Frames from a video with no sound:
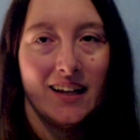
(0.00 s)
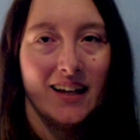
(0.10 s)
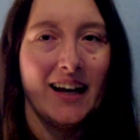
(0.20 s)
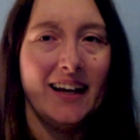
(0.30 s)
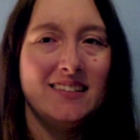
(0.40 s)

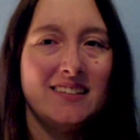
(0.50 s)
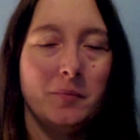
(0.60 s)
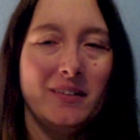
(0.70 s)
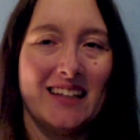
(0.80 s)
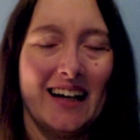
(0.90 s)
Hey
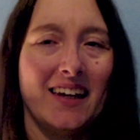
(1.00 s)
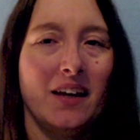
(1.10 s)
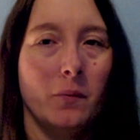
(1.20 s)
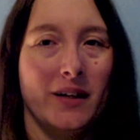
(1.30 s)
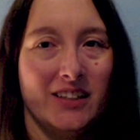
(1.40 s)
subbies, I can't
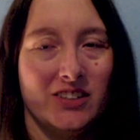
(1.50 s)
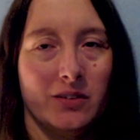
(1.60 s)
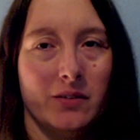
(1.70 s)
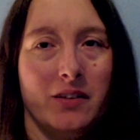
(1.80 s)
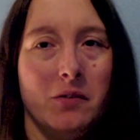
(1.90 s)
wait to share
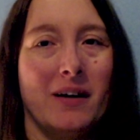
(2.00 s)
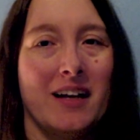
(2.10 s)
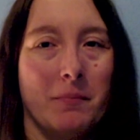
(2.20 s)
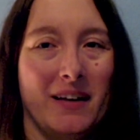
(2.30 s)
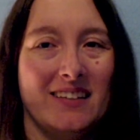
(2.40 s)
with you my
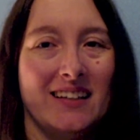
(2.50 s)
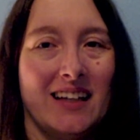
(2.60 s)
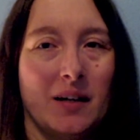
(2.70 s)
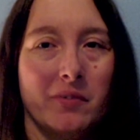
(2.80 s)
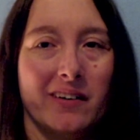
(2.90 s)
amazing
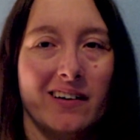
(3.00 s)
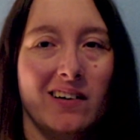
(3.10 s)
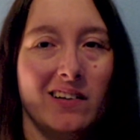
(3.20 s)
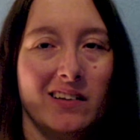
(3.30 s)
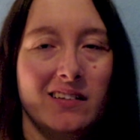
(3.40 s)
library haul.
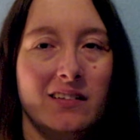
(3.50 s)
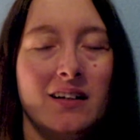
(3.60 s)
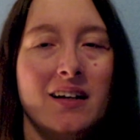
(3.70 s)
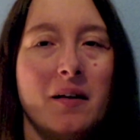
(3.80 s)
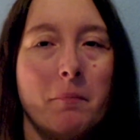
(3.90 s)

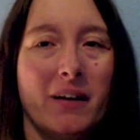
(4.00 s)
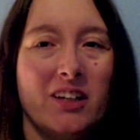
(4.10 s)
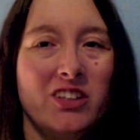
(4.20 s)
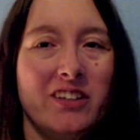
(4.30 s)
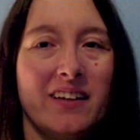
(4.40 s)
Make sure
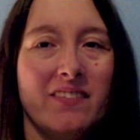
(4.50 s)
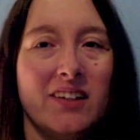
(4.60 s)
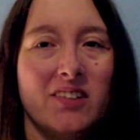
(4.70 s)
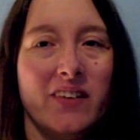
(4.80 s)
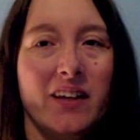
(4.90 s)
you give this
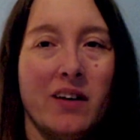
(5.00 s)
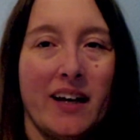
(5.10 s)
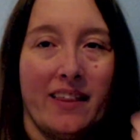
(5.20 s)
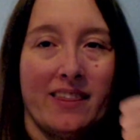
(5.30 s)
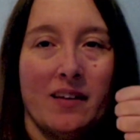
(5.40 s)
video a
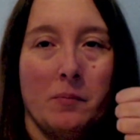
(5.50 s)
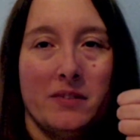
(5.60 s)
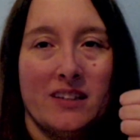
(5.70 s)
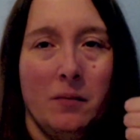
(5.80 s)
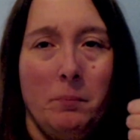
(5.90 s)
thumbs
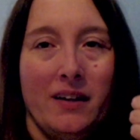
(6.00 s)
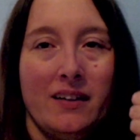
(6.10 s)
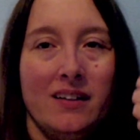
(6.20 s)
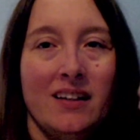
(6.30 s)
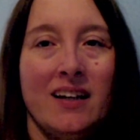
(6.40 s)
up,
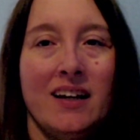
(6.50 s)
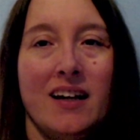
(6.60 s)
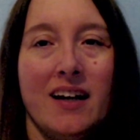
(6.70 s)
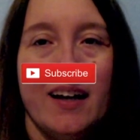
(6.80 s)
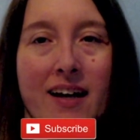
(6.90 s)

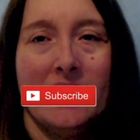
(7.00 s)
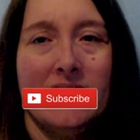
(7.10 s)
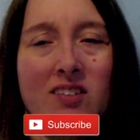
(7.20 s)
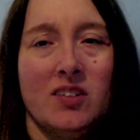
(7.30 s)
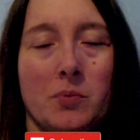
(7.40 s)
hit the
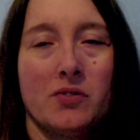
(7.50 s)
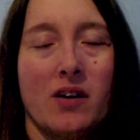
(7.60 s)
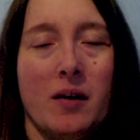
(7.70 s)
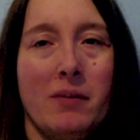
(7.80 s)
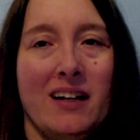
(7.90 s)
subscribe
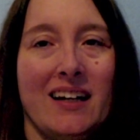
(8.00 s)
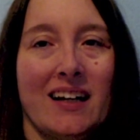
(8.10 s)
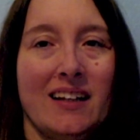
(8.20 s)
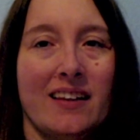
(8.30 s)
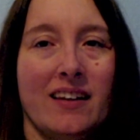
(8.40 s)
button, and
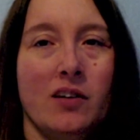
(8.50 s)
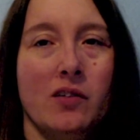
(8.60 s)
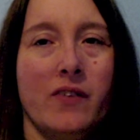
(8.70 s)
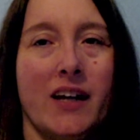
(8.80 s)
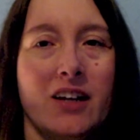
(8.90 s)
click the
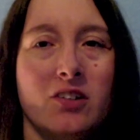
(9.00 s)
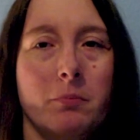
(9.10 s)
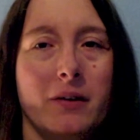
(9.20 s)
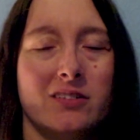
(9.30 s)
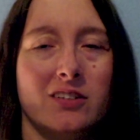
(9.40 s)
notification
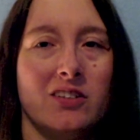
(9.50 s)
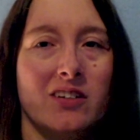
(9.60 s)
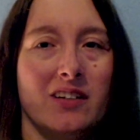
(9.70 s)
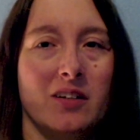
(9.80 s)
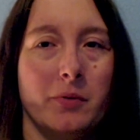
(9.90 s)
bell to turn on
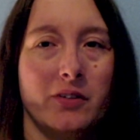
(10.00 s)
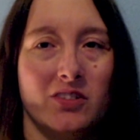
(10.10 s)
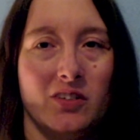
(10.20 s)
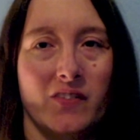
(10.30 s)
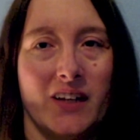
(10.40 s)
your post
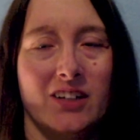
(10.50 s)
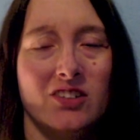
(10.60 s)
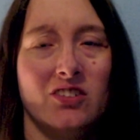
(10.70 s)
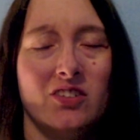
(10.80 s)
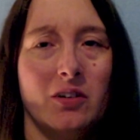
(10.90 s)
notifications
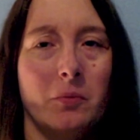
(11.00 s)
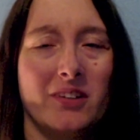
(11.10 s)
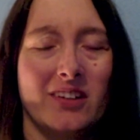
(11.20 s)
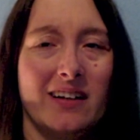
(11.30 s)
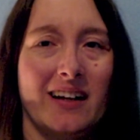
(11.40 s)
so you don't miss
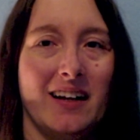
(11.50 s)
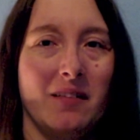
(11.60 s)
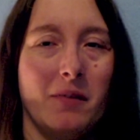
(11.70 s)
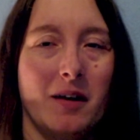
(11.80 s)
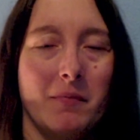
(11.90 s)
out on any of my
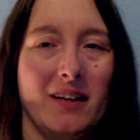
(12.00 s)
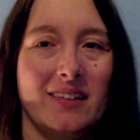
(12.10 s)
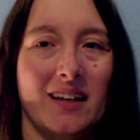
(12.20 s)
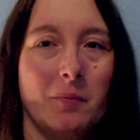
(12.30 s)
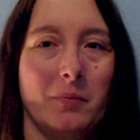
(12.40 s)
amazing
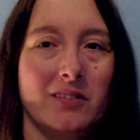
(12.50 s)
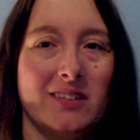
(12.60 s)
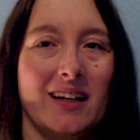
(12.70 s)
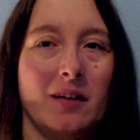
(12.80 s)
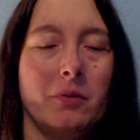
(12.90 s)
uploads. I
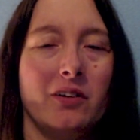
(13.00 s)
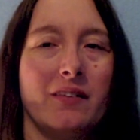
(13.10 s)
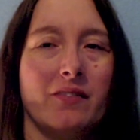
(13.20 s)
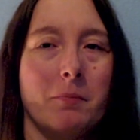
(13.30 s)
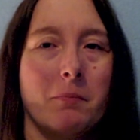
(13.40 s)
upload
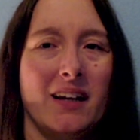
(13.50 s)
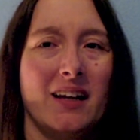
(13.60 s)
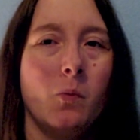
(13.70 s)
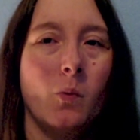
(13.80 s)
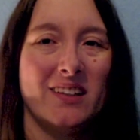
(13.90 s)
every Monday,
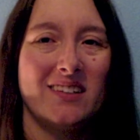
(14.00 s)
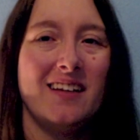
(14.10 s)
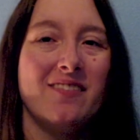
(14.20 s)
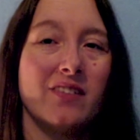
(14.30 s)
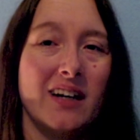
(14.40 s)
Wednesday,
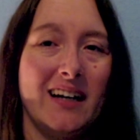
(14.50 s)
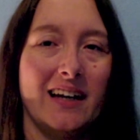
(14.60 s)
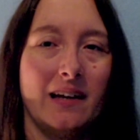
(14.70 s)
Friday.